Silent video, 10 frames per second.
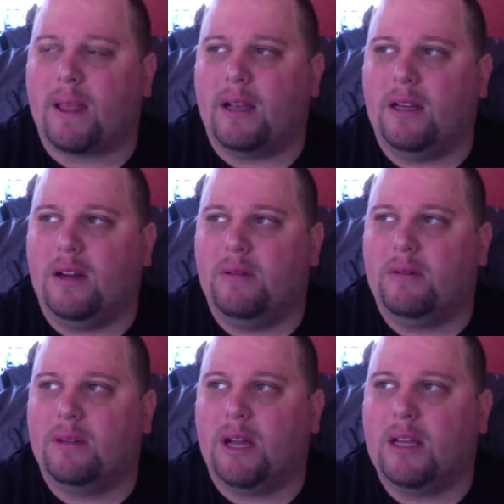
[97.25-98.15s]
you
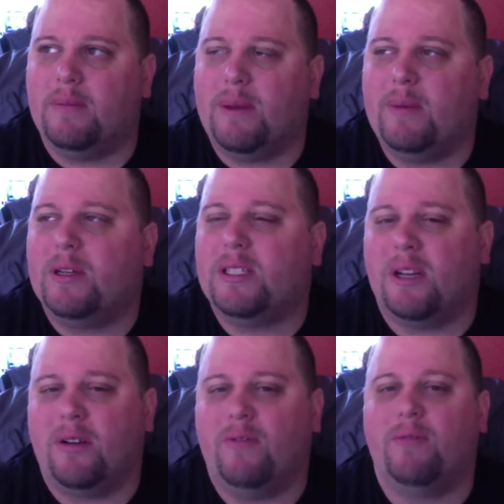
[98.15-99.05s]
know, and people can
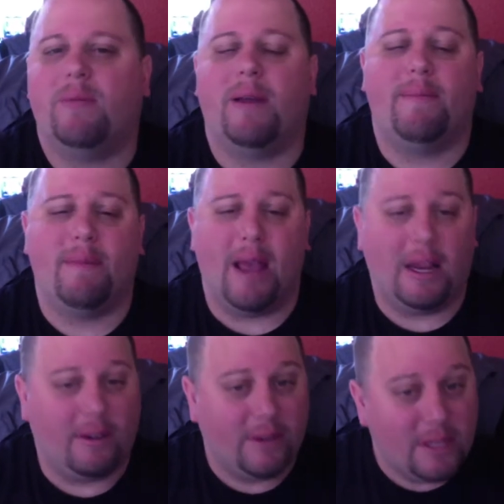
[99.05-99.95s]
tell from my
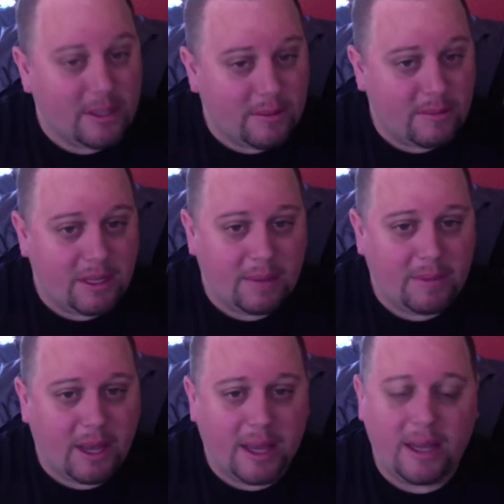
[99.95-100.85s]
mannerisms I'm
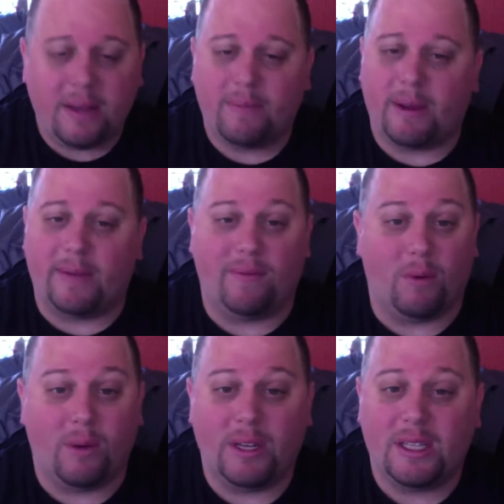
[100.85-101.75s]
gay, my
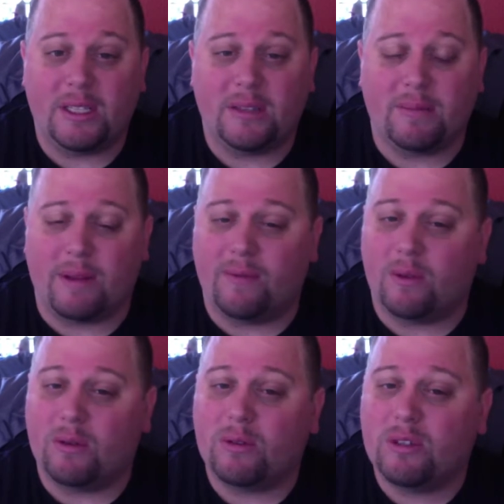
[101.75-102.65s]
voice, my
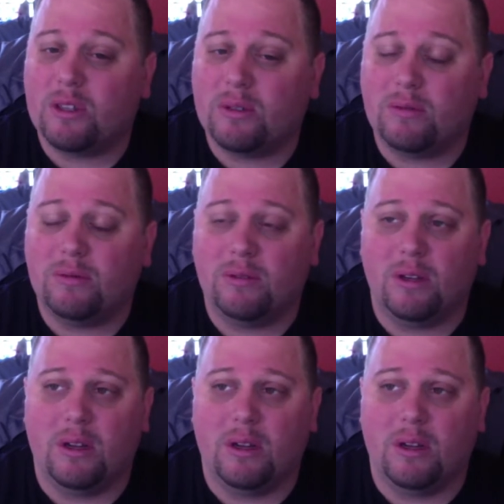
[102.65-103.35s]
vocal tone,